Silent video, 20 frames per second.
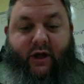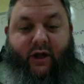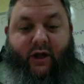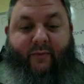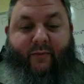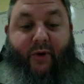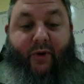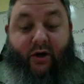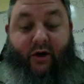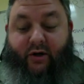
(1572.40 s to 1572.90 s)

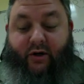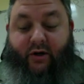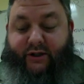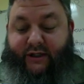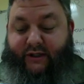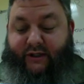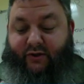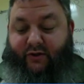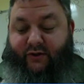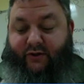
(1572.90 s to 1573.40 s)
partner
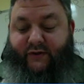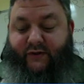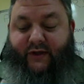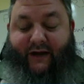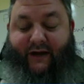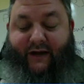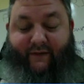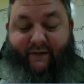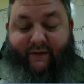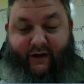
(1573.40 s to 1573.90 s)
teachers.
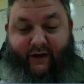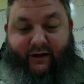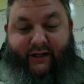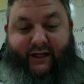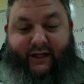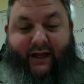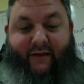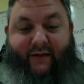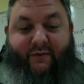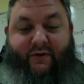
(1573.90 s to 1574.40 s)
That finally
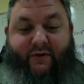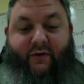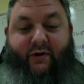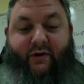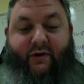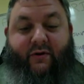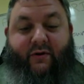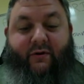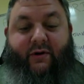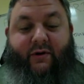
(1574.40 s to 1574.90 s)
came
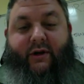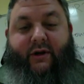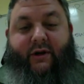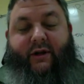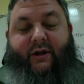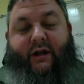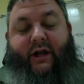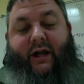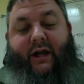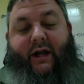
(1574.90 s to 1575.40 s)
through.
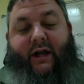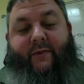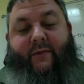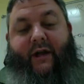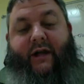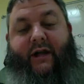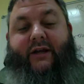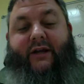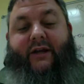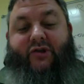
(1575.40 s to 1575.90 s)

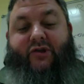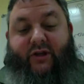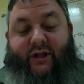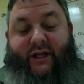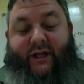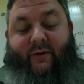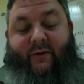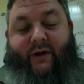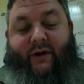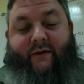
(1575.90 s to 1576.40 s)

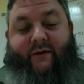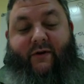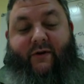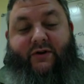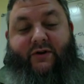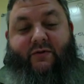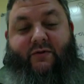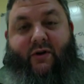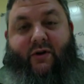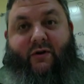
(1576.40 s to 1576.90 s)
Initially, when it
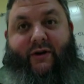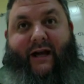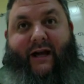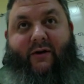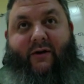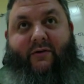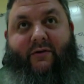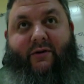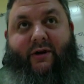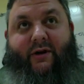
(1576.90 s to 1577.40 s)
first rolled
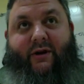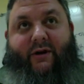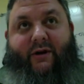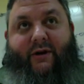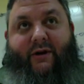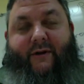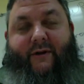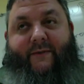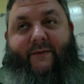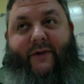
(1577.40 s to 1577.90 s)
out,
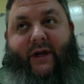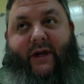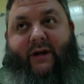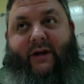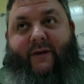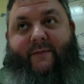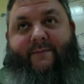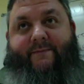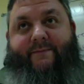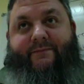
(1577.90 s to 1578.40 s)

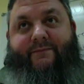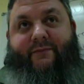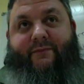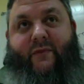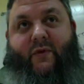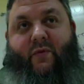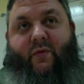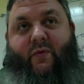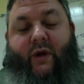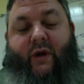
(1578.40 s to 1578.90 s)

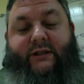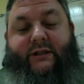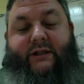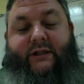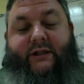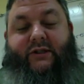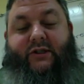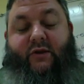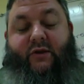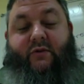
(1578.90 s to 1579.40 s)
once a
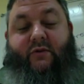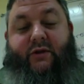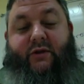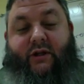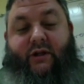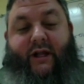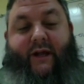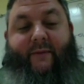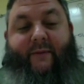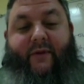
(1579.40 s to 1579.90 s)
student
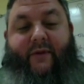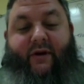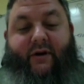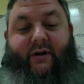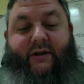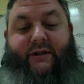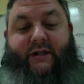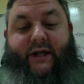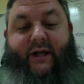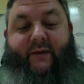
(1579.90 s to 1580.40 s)
claimed
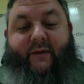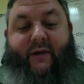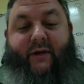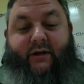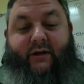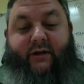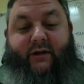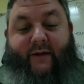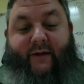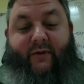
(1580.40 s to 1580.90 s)
their
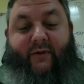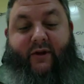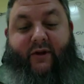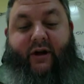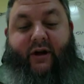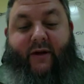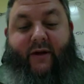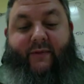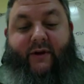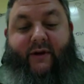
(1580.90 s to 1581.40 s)

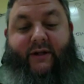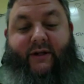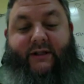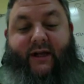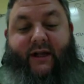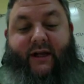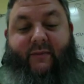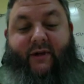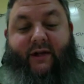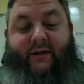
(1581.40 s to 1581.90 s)
copy of the
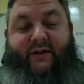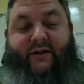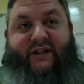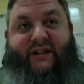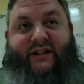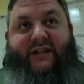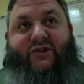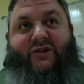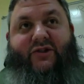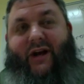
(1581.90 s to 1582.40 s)
assignment, the
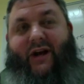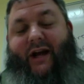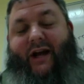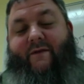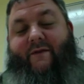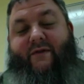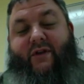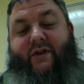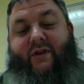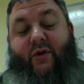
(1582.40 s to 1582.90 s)
teacher had
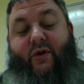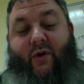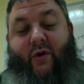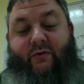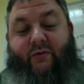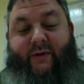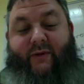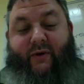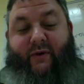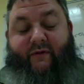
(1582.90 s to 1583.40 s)

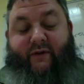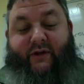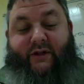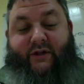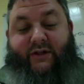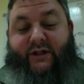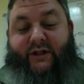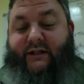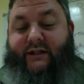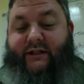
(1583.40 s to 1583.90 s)
view-only
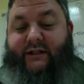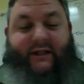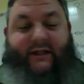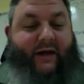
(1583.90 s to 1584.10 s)
privileges. That